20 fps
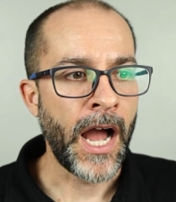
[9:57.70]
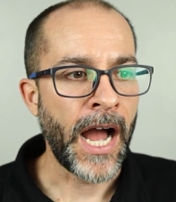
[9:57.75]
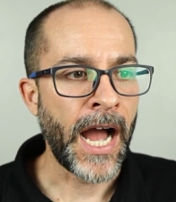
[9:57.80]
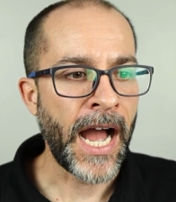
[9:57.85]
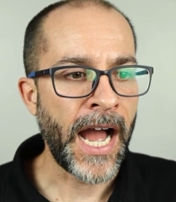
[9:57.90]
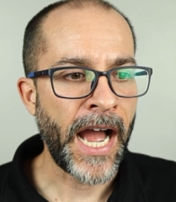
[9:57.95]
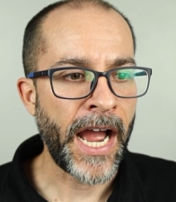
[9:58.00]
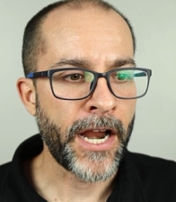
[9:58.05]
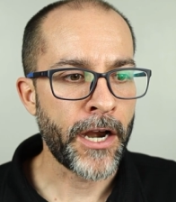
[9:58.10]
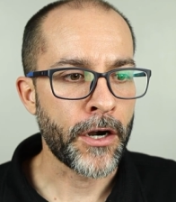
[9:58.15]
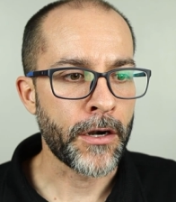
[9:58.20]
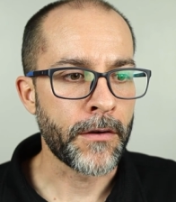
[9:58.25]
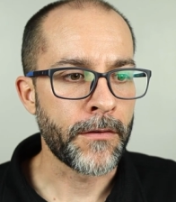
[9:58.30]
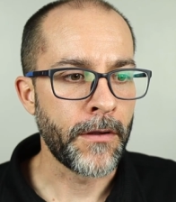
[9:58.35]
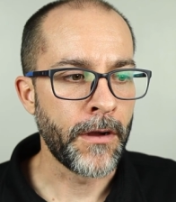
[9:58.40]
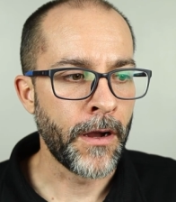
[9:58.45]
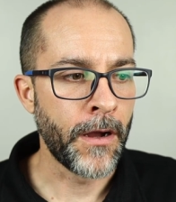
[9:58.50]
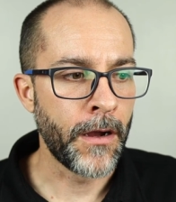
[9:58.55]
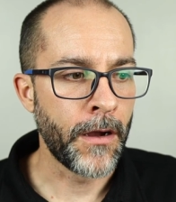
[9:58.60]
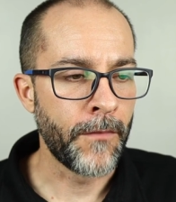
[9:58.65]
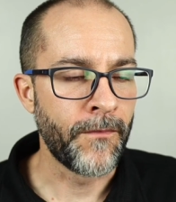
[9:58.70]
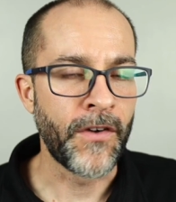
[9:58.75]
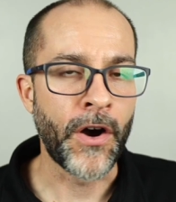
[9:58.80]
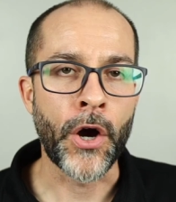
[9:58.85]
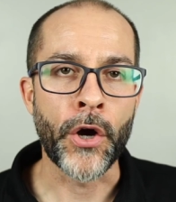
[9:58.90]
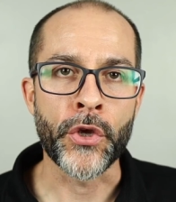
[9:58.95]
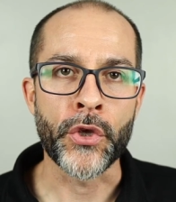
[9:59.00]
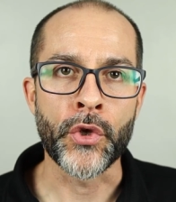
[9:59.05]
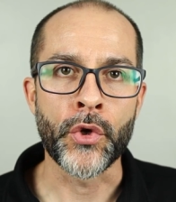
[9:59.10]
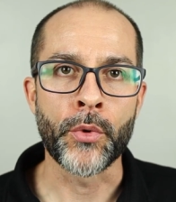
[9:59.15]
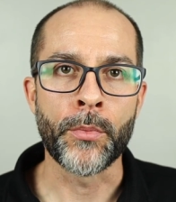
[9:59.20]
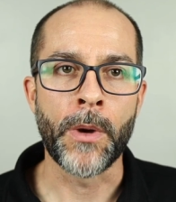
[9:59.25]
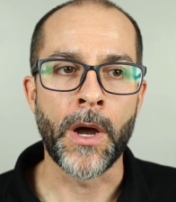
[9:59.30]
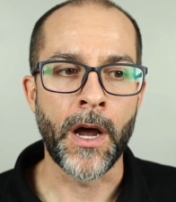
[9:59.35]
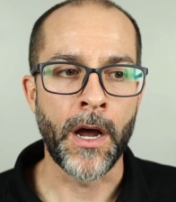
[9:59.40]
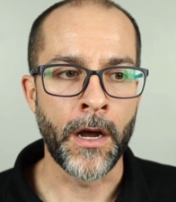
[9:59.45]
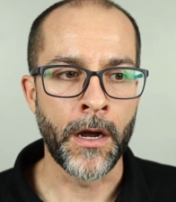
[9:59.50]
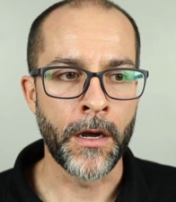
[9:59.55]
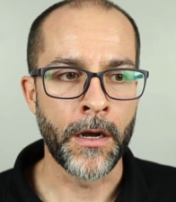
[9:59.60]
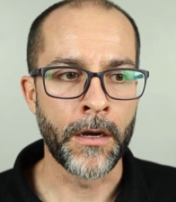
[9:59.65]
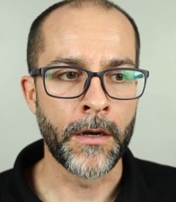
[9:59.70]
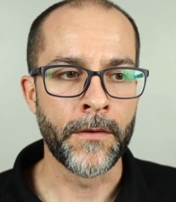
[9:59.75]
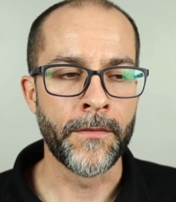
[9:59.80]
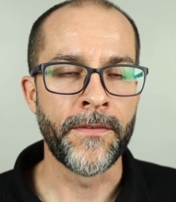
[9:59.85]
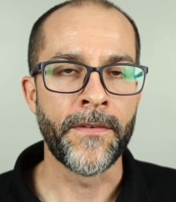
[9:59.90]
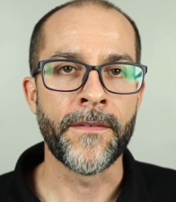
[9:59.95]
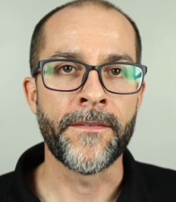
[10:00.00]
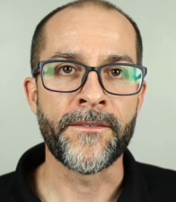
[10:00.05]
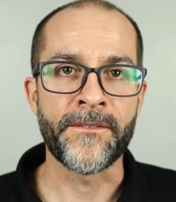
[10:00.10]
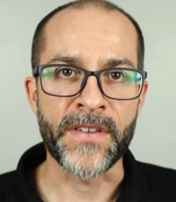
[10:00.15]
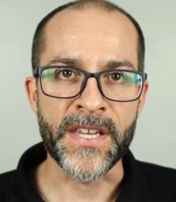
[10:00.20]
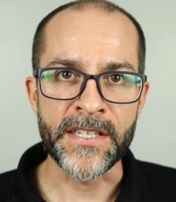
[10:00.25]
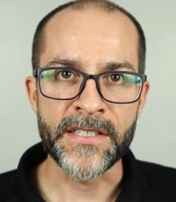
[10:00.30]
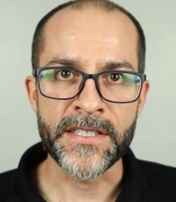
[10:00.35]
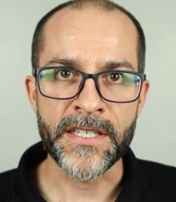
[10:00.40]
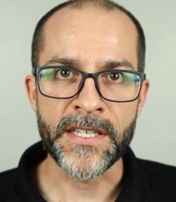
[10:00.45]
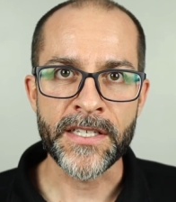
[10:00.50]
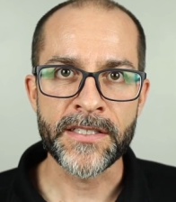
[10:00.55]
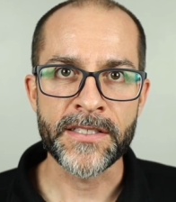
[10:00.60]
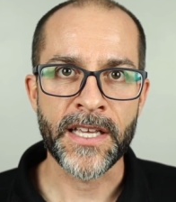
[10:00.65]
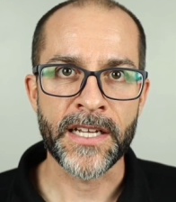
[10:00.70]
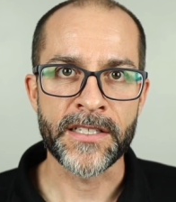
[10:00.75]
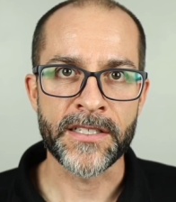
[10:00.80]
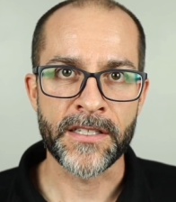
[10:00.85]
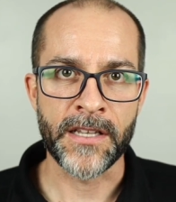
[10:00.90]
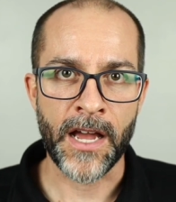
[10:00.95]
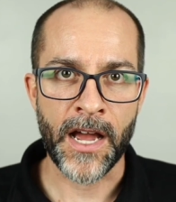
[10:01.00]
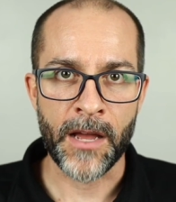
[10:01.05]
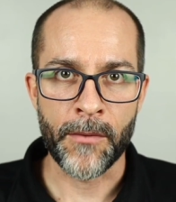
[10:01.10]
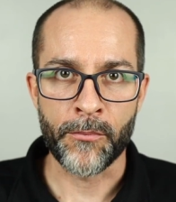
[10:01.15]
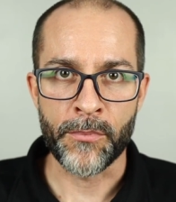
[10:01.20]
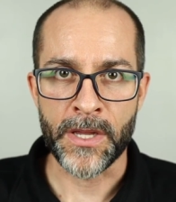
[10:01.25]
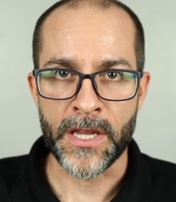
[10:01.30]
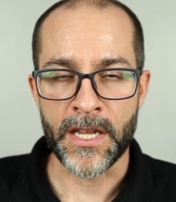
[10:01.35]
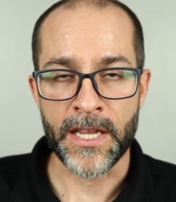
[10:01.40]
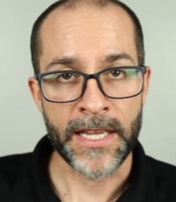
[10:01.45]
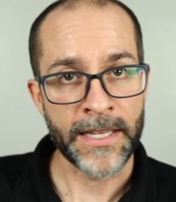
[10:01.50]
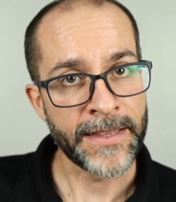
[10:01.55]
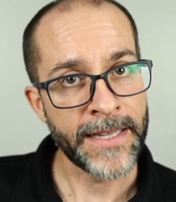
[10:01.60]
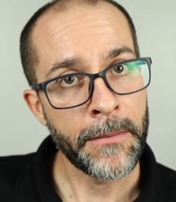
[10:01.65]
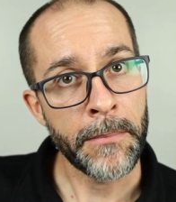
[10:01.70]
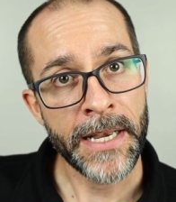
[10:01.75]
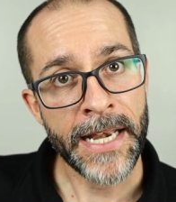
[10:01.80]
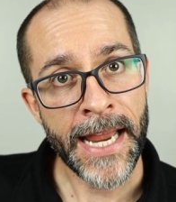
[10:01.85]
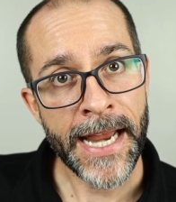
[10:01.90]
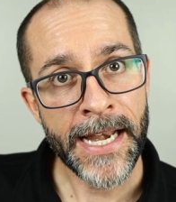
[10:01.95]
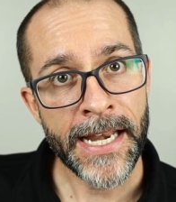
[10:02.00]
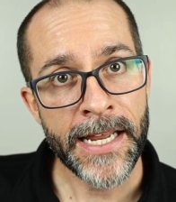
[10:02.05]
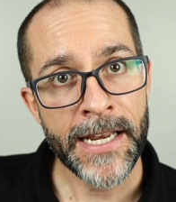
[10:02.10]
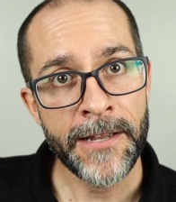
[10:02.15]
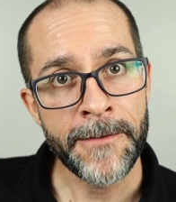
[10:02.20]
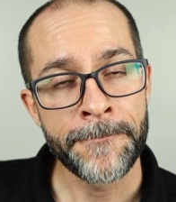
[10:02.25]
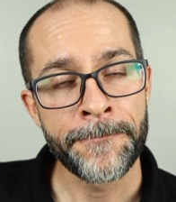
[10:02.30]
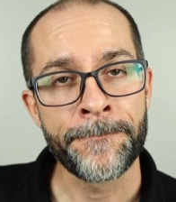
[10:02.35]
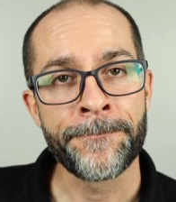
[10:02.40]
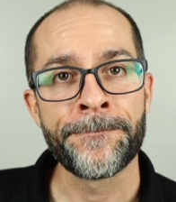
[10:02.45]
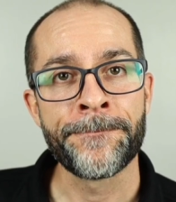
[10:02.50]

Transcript: a higher uh, volume of feces that's not being eliminated,